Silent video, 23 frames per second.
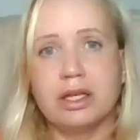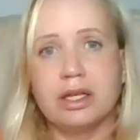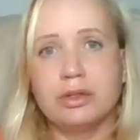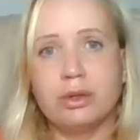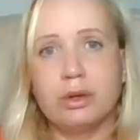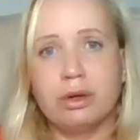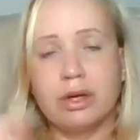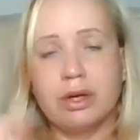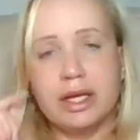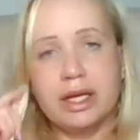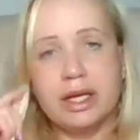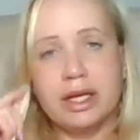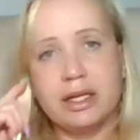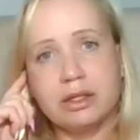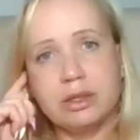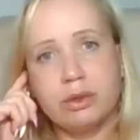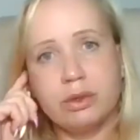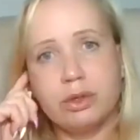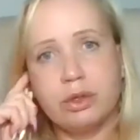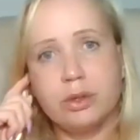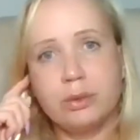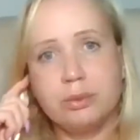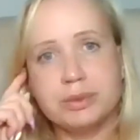you're in
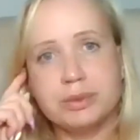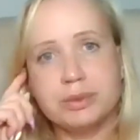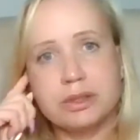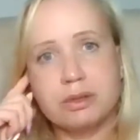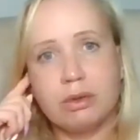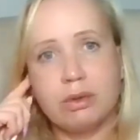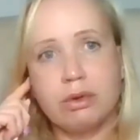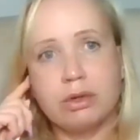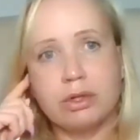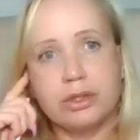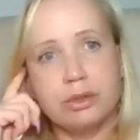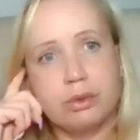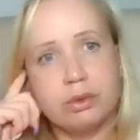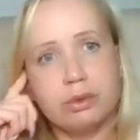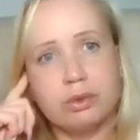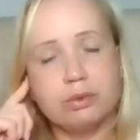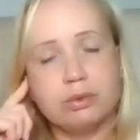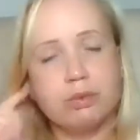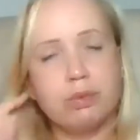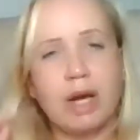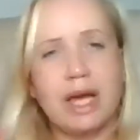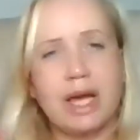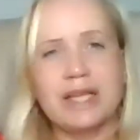groups or you
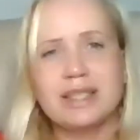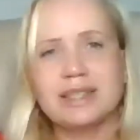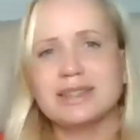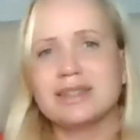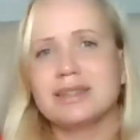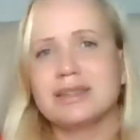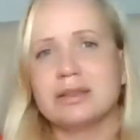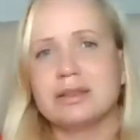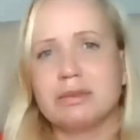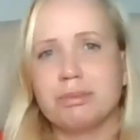write